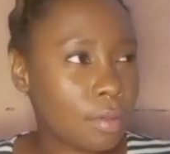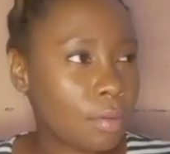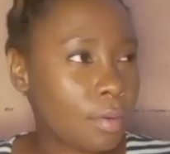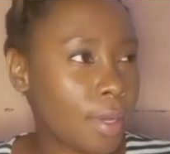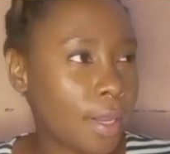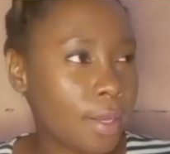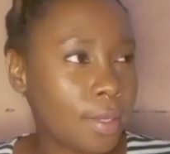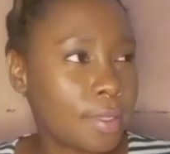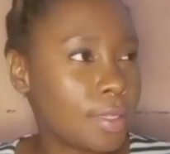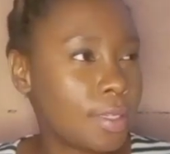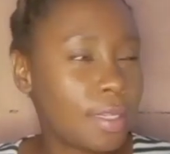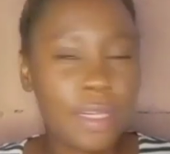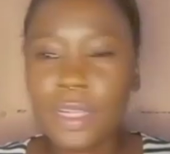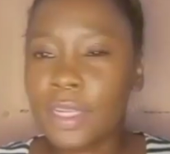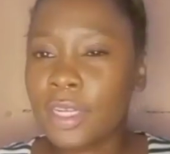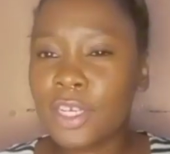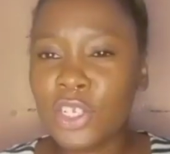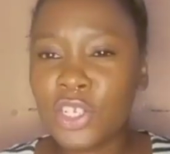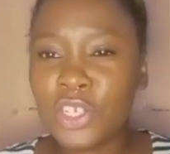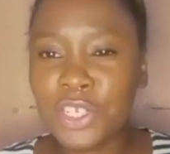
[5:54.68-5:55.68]
Well,
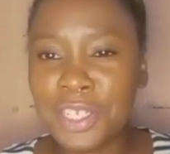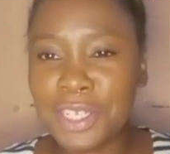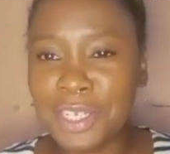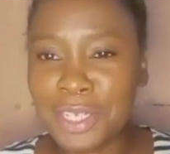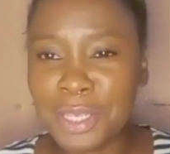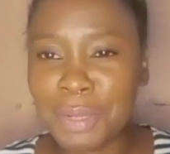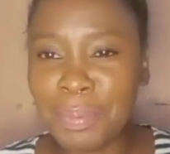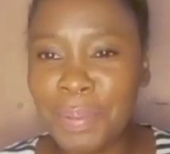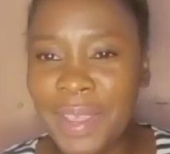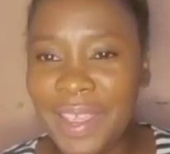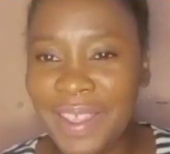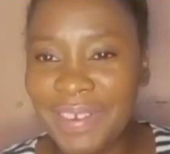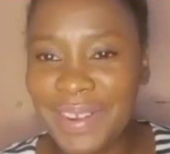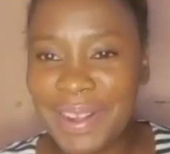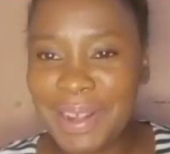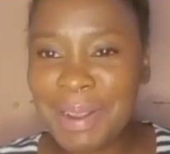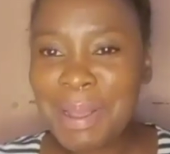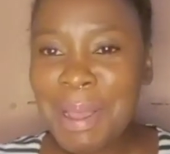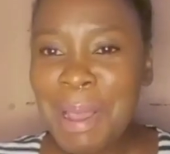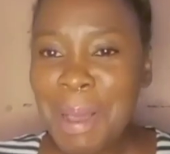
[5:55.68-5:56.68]
English is
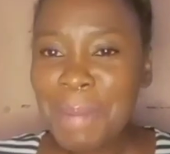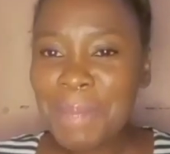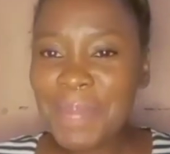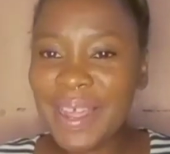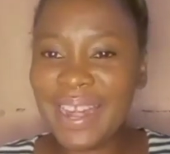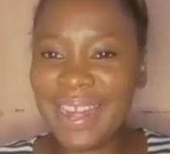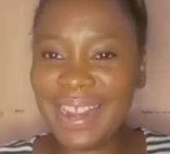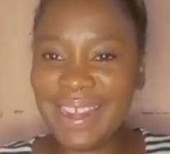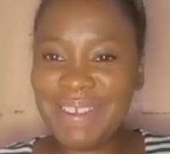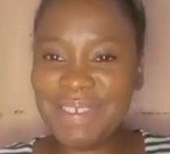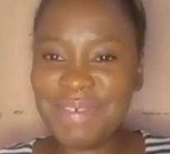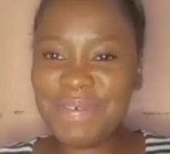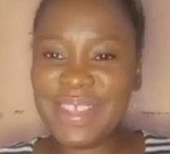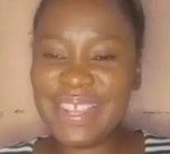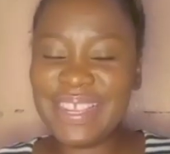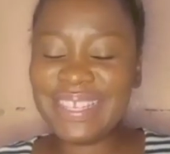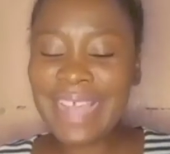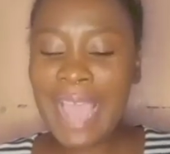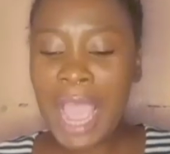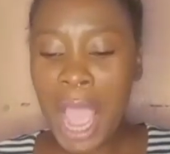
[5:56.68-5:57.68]
disappearing. But
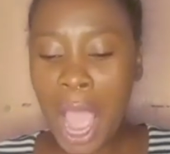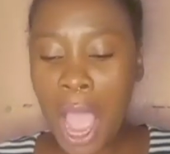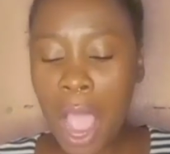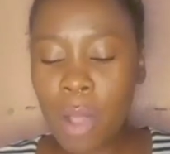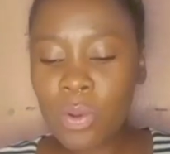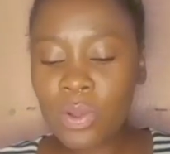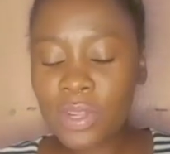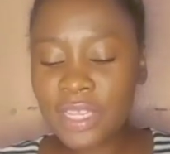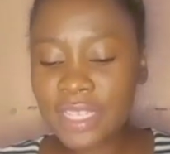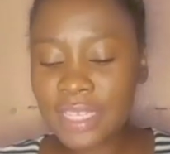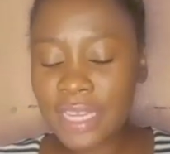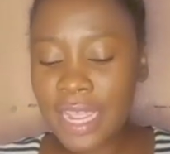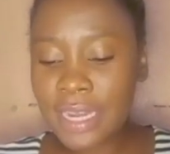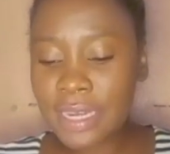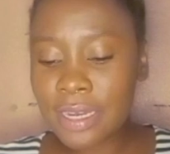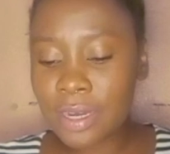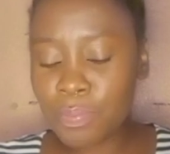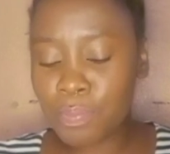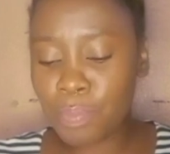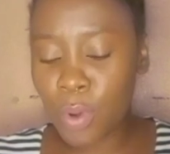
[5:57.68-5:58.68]
anyways, I would say
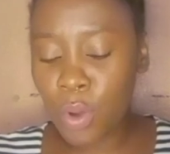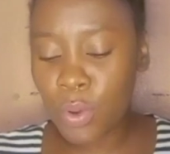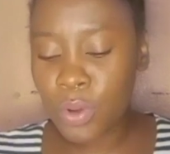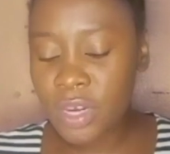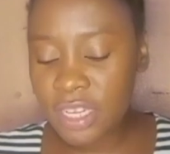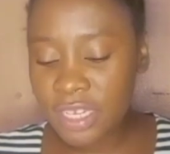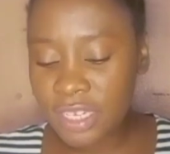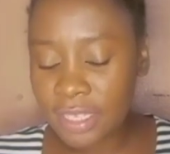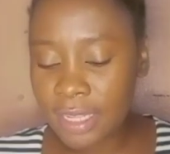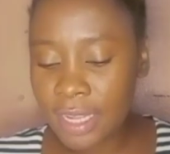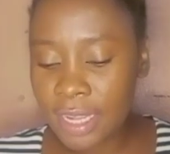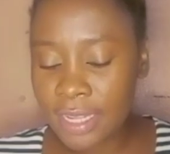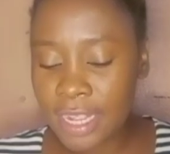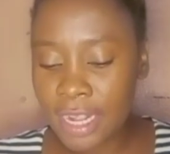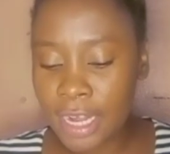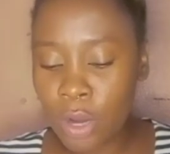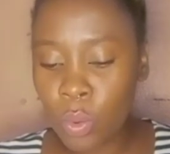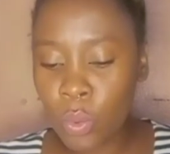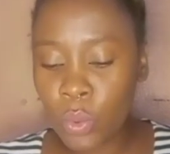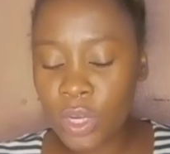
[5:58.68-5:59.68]
the bonus thing
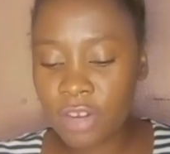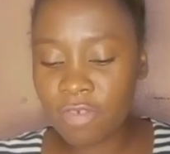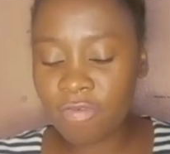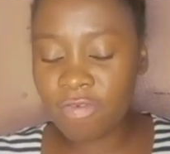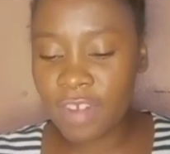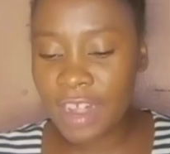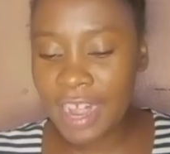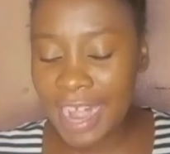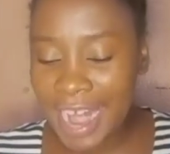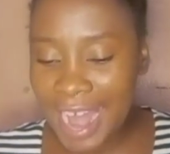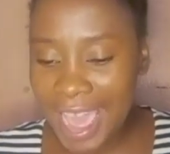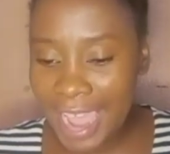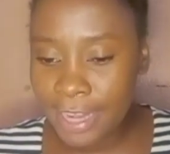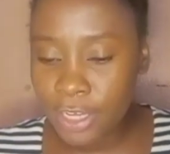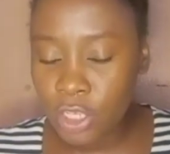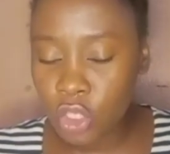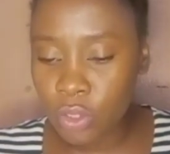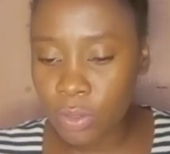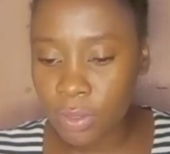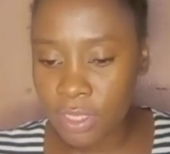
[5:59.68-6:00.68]
that I would have
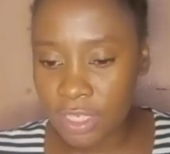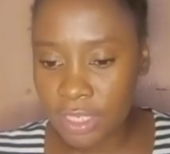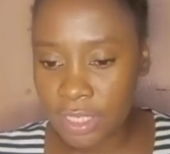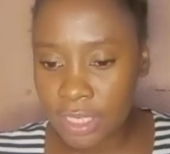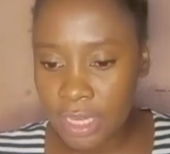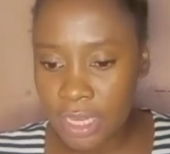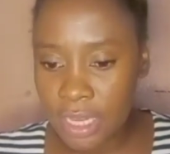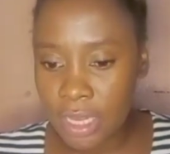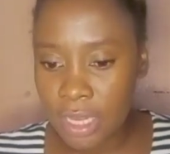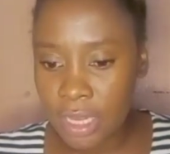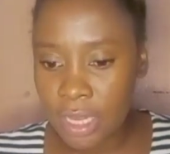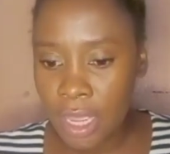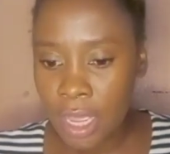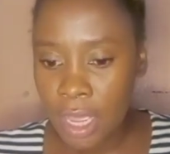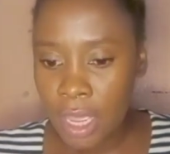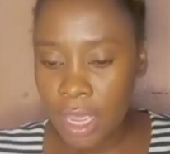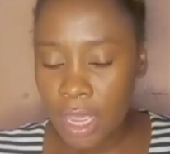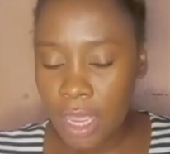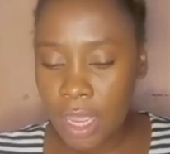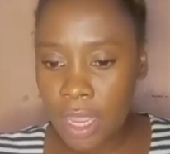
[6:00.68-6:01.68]
liked to see
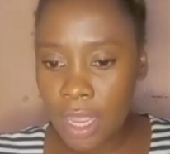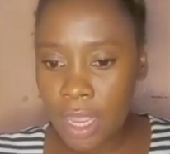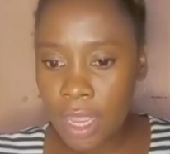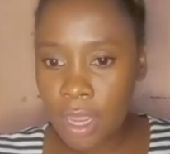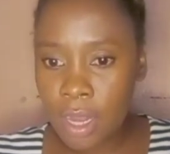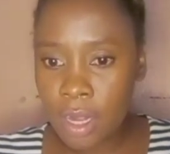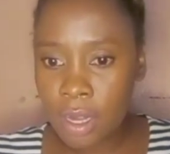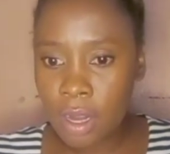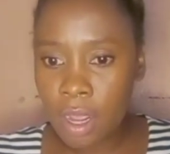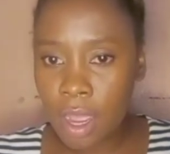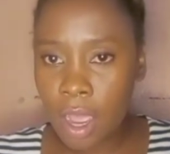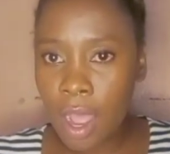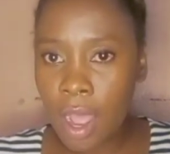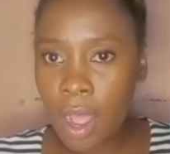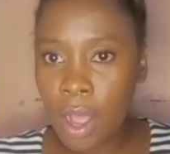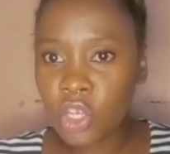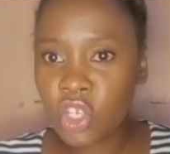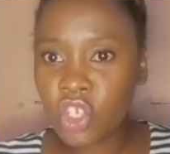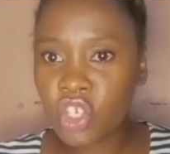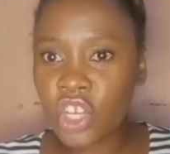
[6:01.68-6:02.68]
in
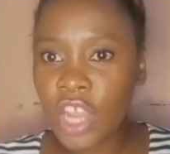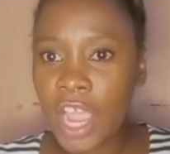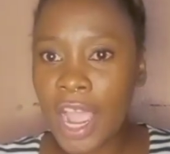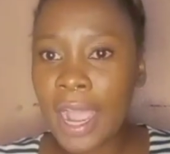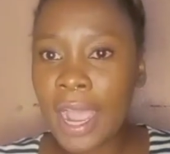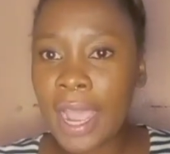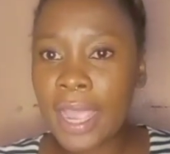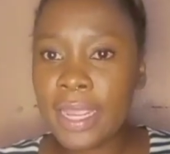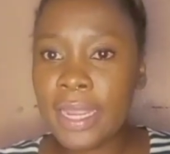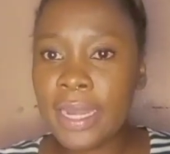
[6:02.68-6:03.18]
Shaka